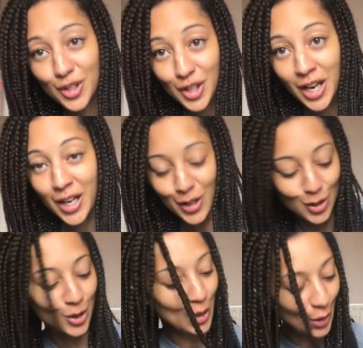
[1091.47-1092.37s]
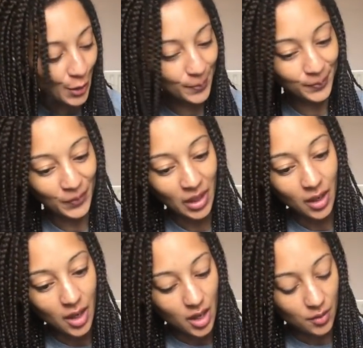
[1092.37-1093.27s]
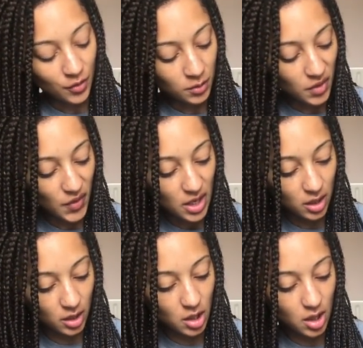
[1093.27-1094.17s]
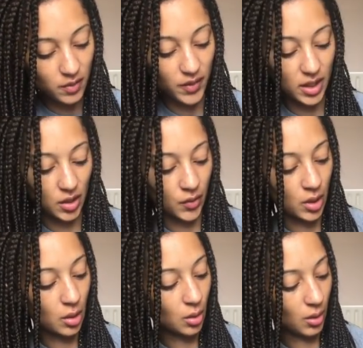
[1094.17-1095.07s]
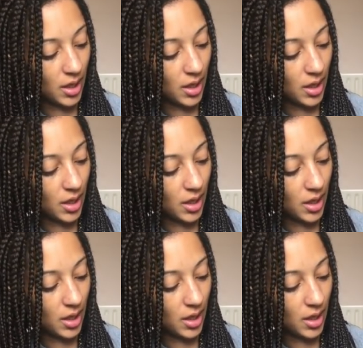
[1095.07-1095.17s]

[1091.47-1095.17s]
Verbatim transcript: which I adore. And from the Vegan Yarn Festival